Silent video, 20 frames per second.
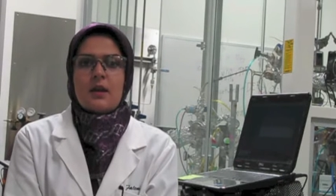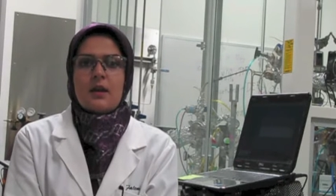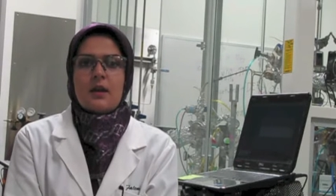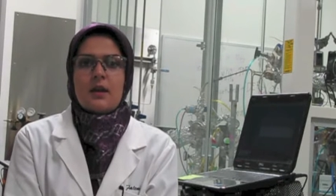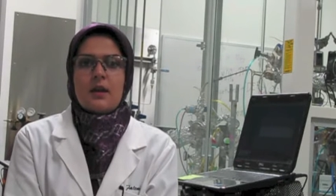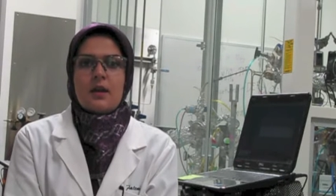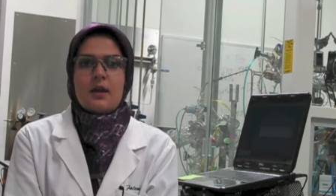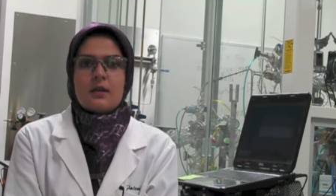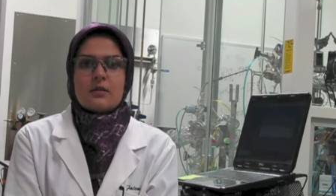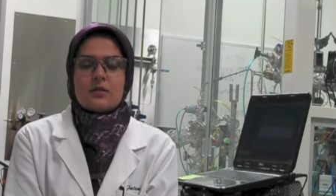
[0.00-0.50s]

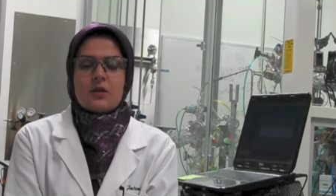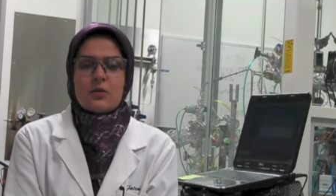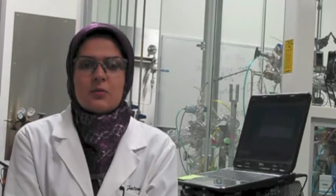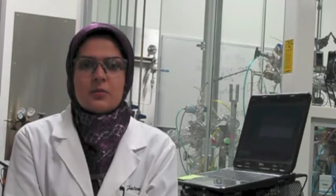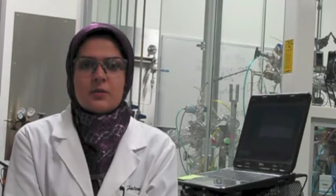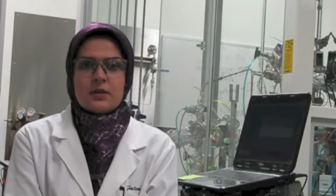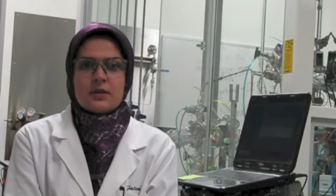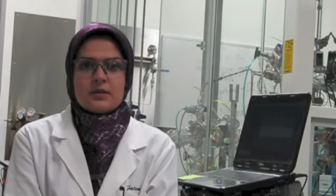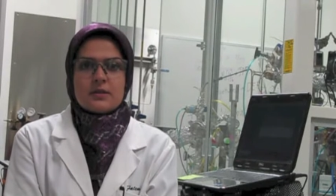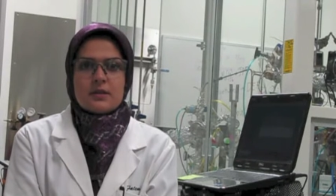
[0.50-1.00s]
and
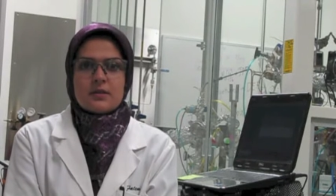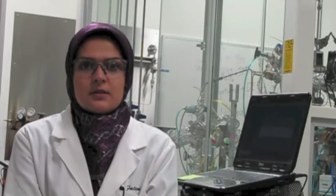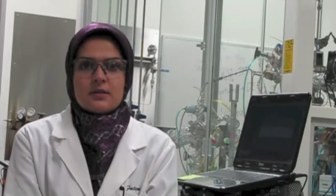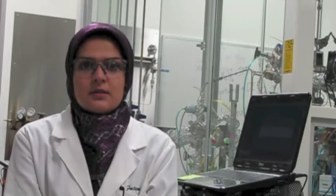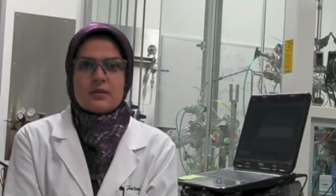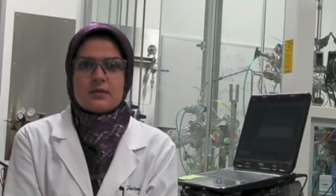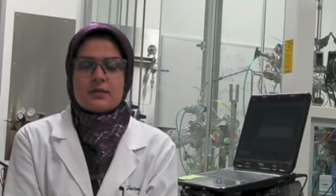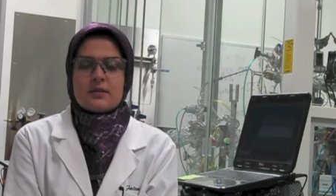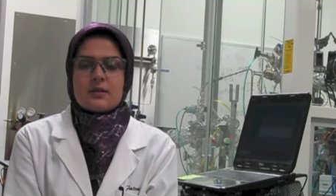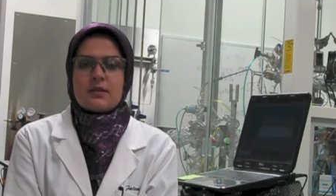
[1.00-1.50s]

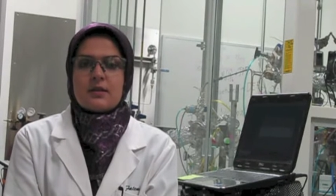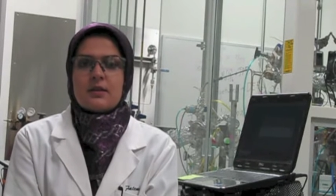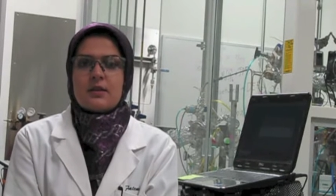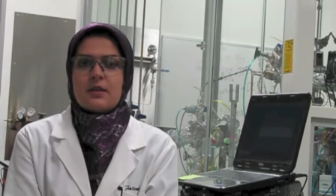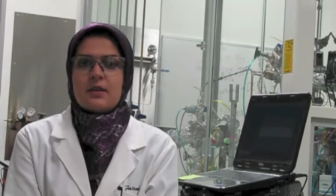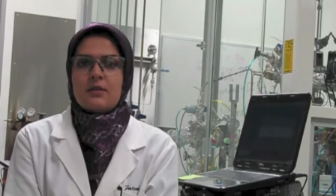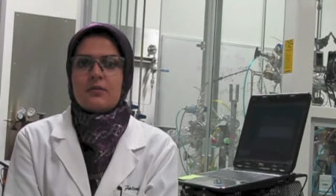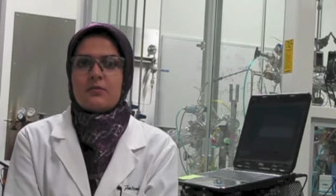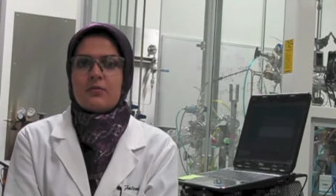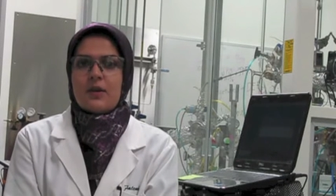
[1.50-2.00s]
complexities
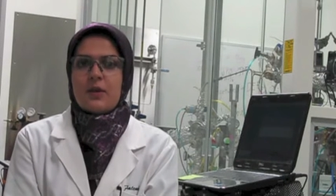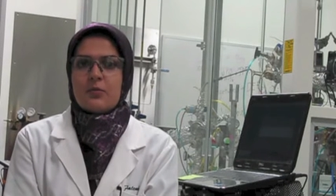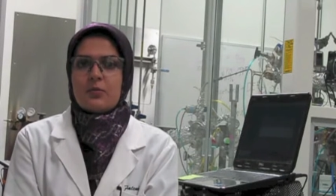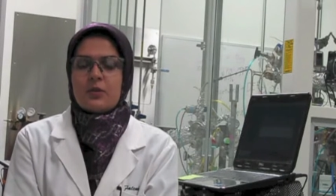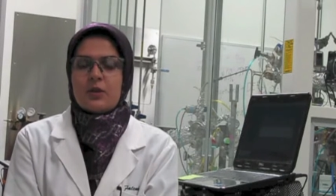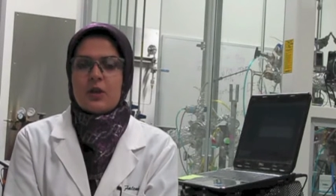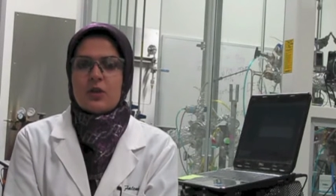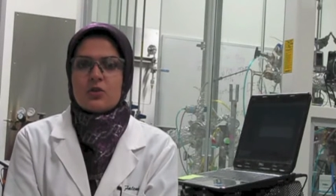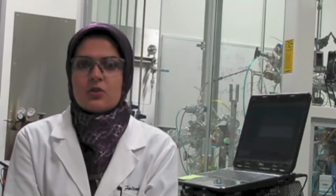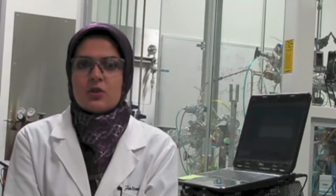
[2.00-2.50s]
in
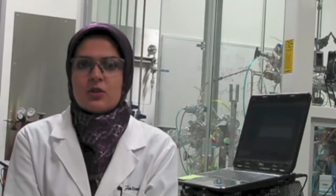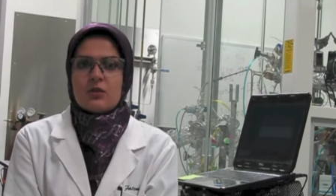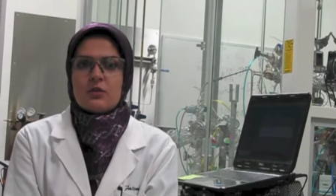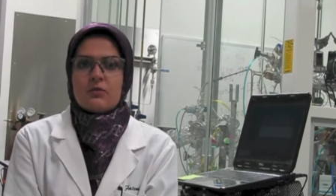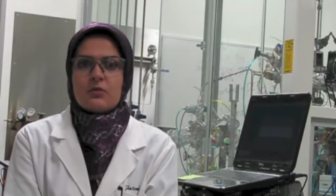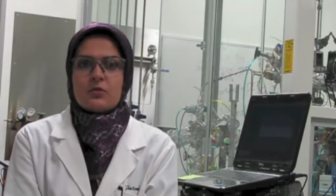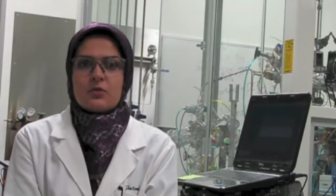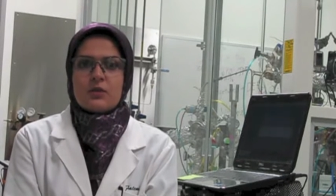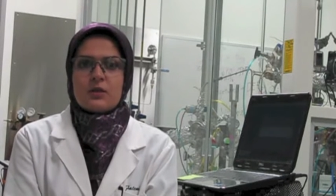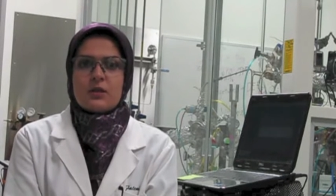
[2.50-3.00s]
fabrication of
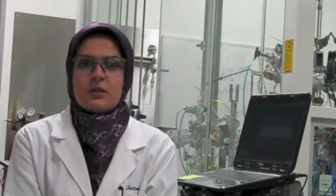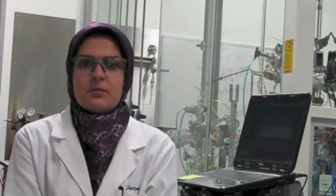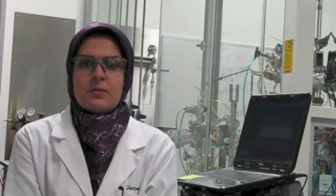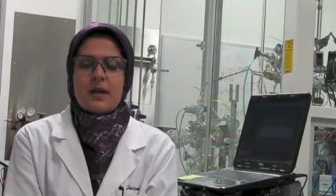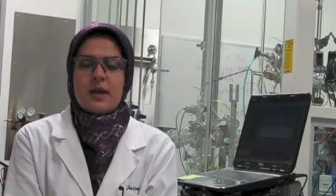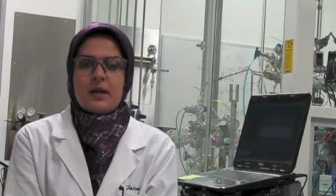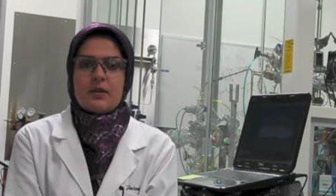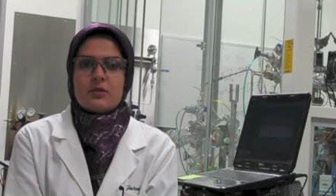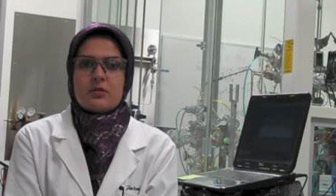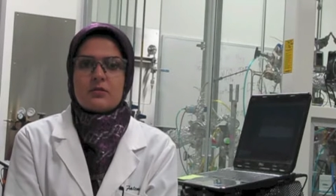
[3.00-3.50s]
3D
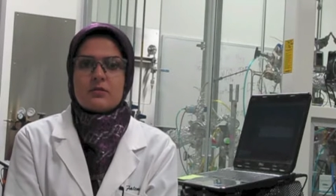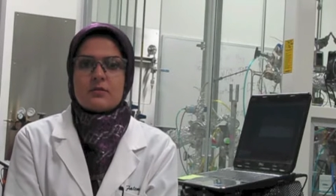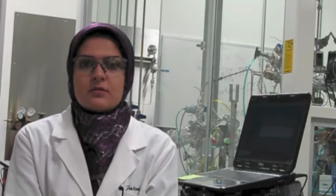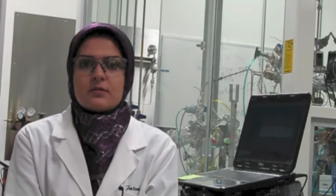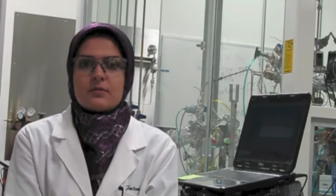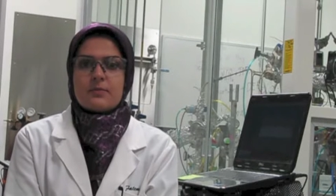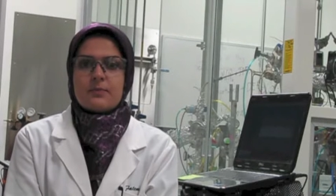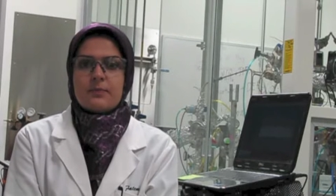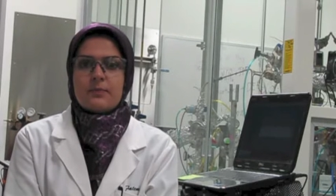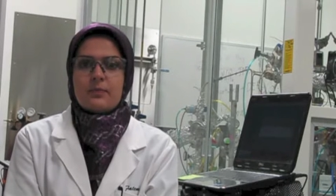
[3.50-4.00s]
patterns.
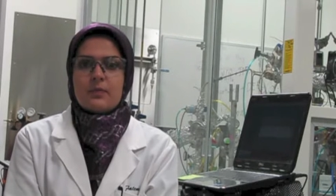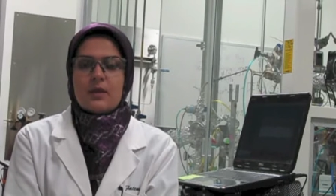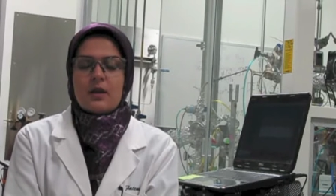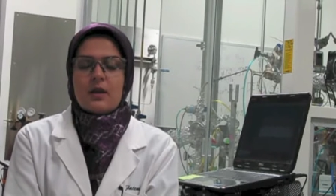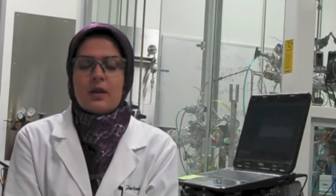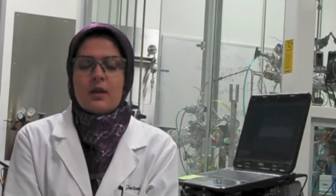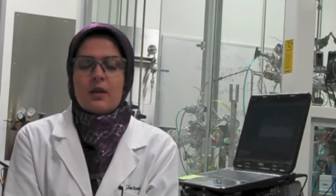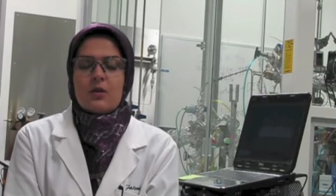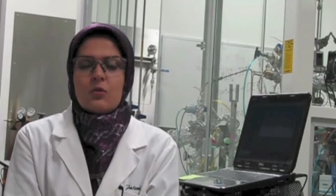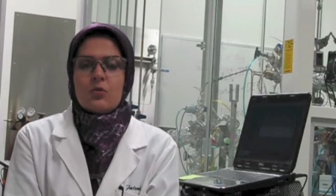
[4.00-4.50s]

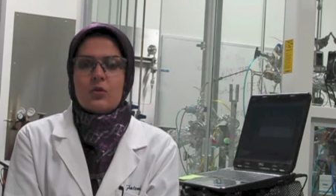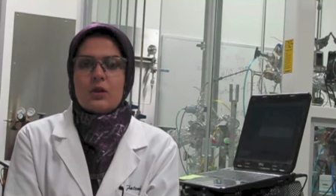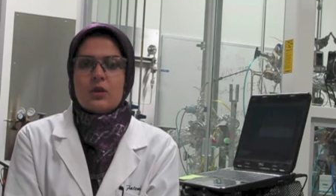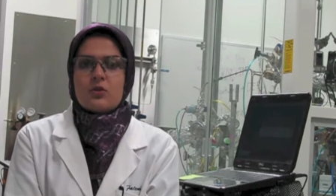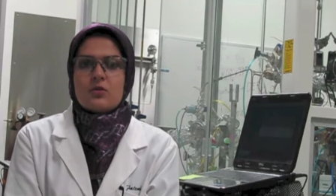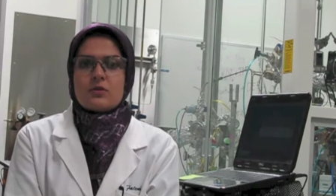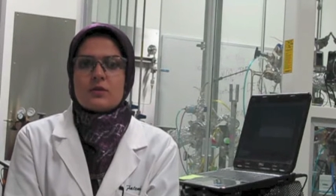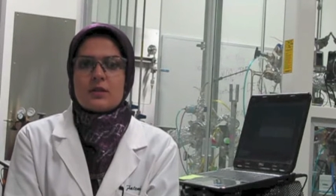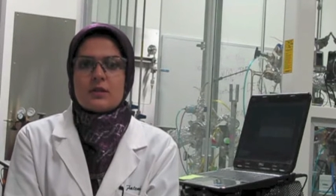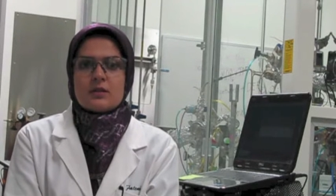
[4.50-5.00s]
We
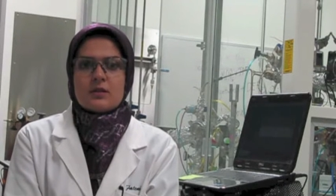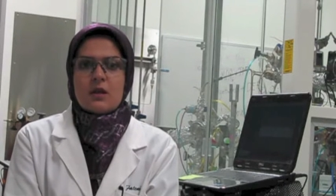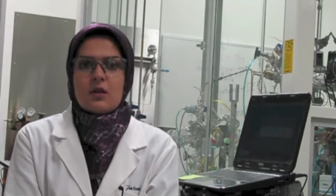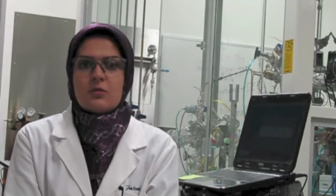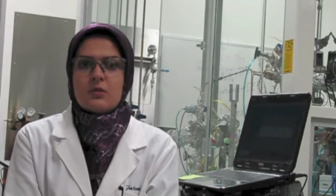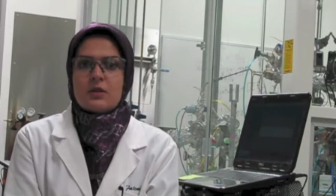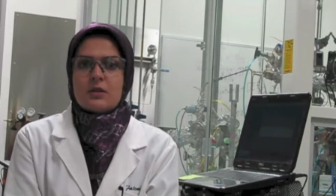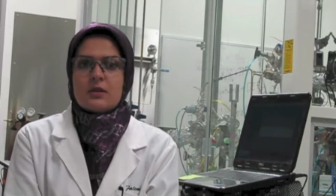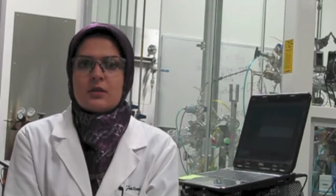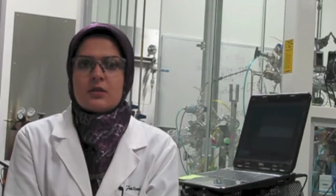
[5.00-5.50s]
use
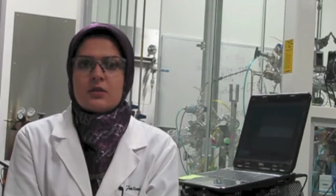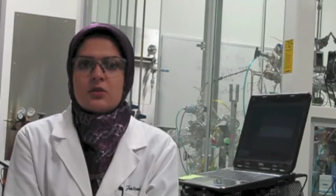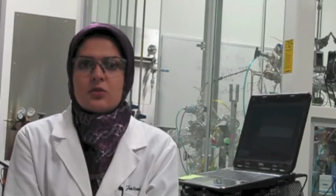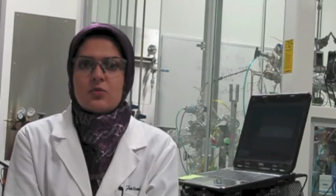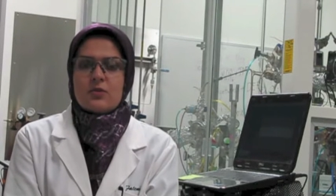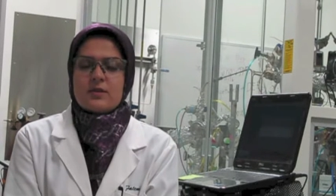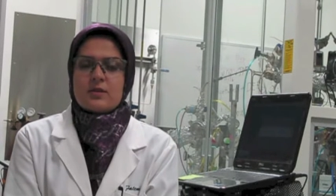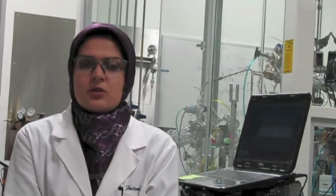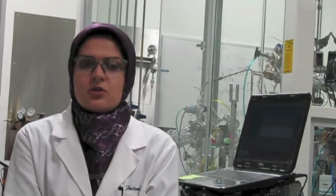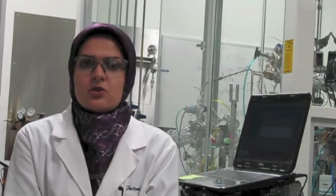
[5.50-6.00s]
atomic layer
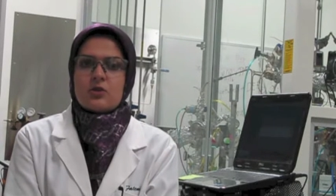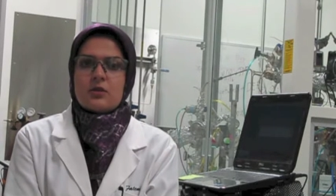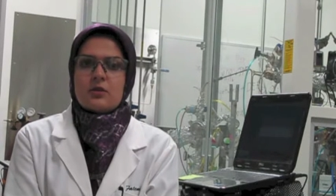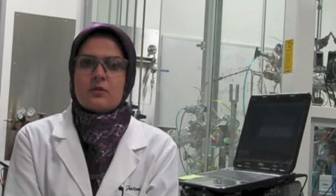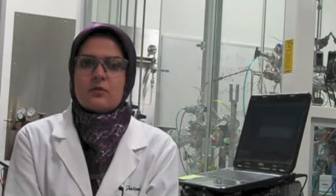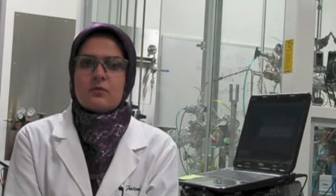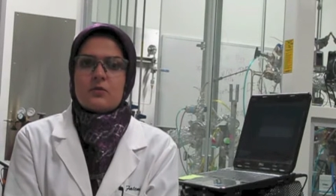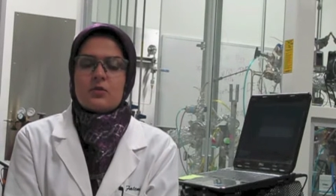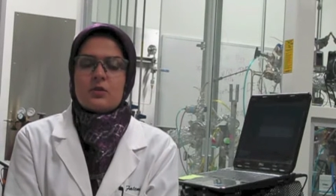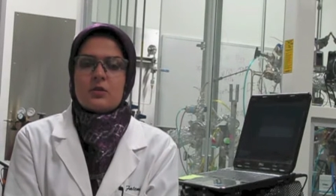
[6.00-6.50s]
deposition
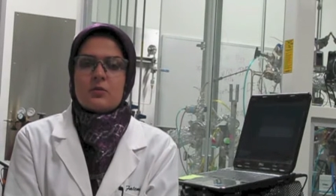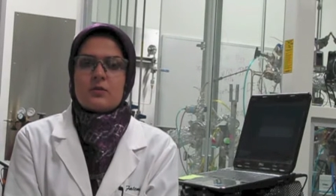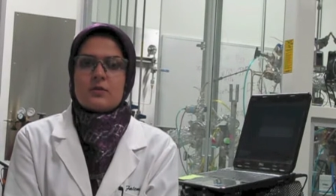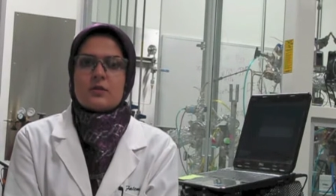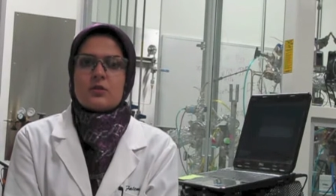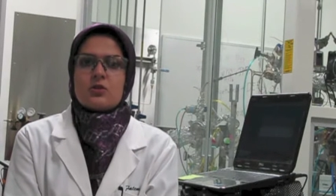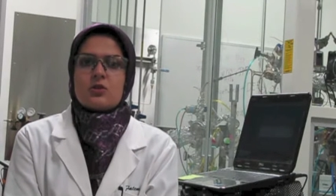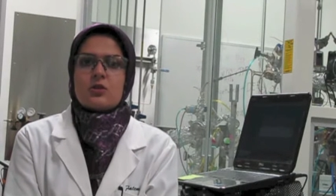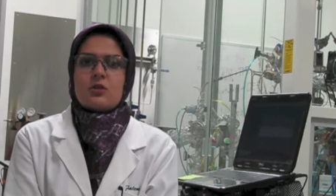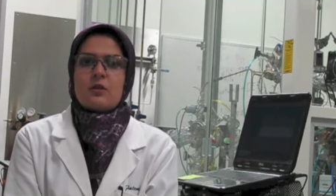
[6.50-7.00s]
for
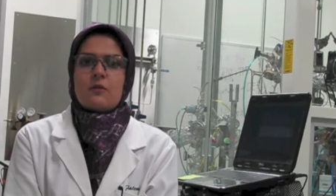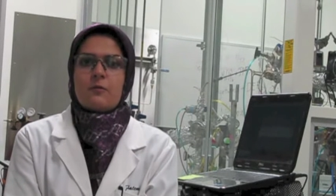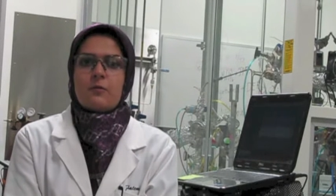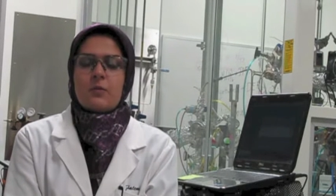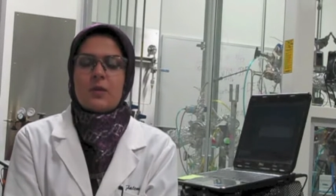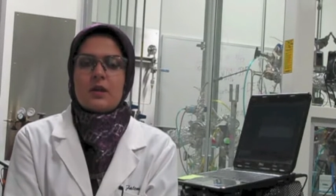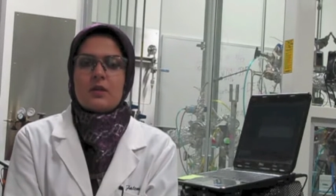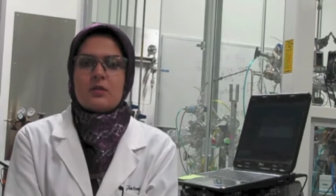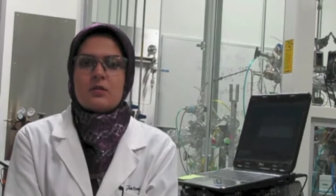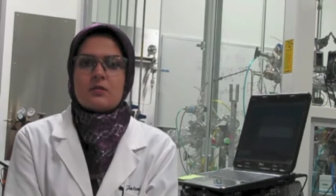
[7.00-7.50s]
deposition of
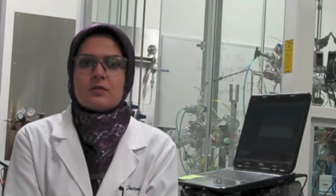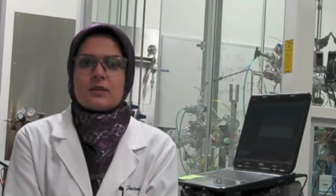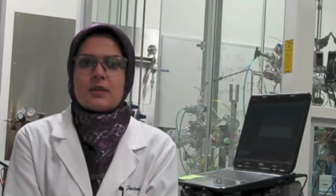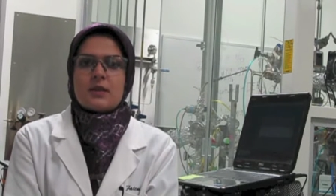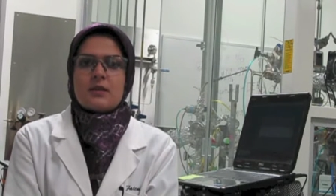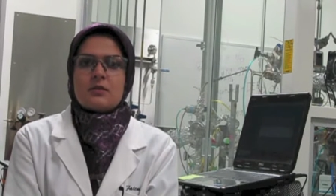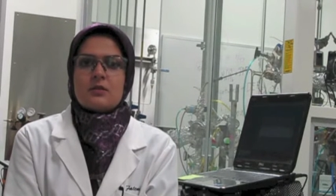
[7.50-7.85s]
metals and